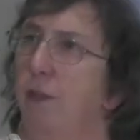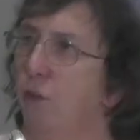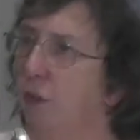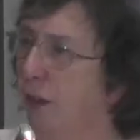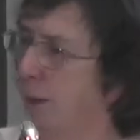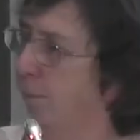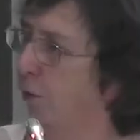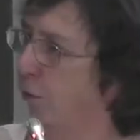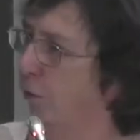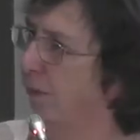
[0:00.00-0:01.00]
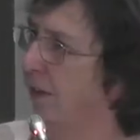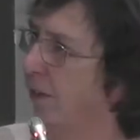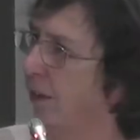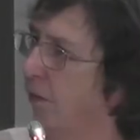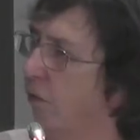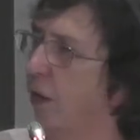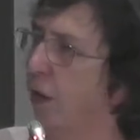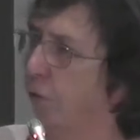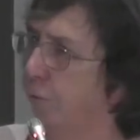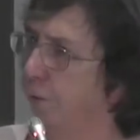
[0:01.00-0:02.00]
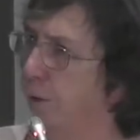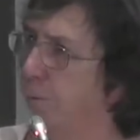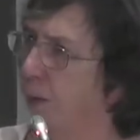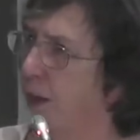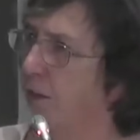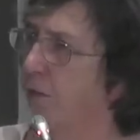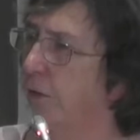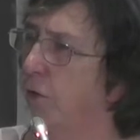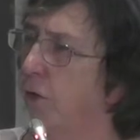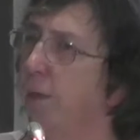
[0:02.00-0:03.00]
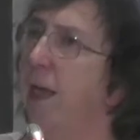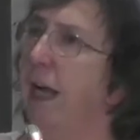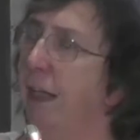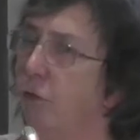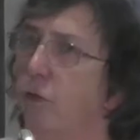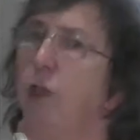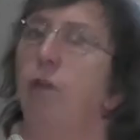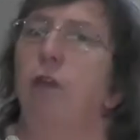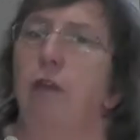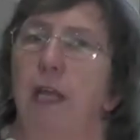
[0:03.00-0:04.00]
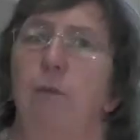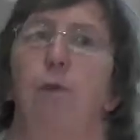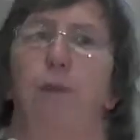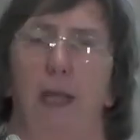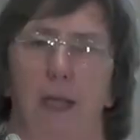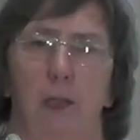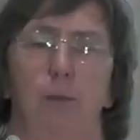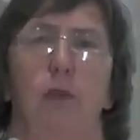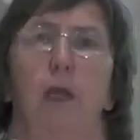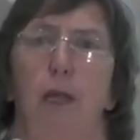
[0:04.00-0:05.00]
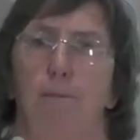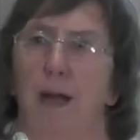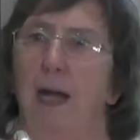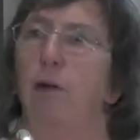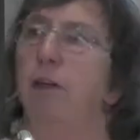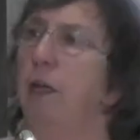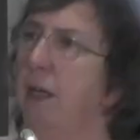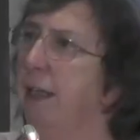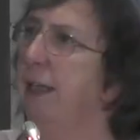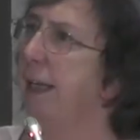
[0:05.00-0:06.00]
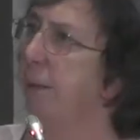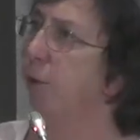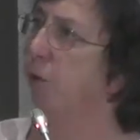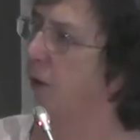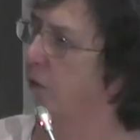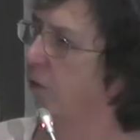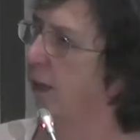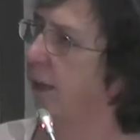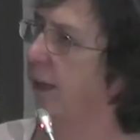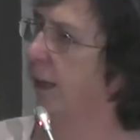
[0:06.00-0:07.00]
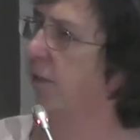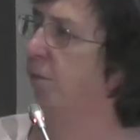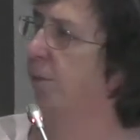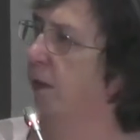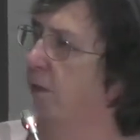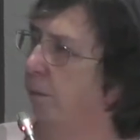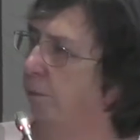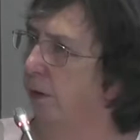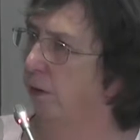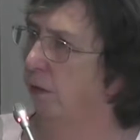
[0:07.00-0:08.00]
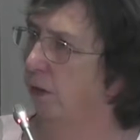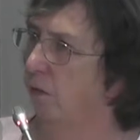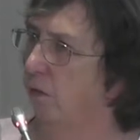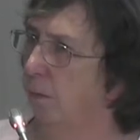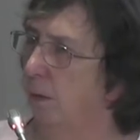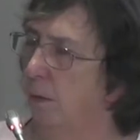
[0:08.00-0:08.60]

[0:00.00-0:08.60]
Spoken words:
to come to meetings, to feel part of a group, and to know that they will be helped, empowered, and enabled to take an active part in politics.